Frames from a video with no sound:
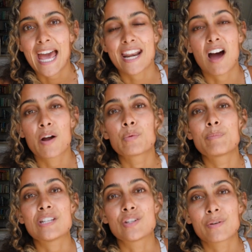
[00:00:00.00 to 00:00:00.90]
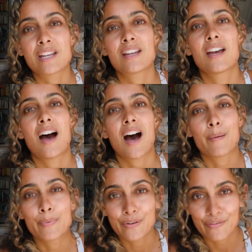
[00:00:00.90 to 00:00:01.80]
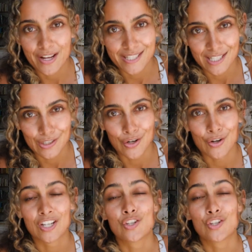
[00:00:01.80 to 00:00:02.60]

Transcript: and I will be doing upward facing dog,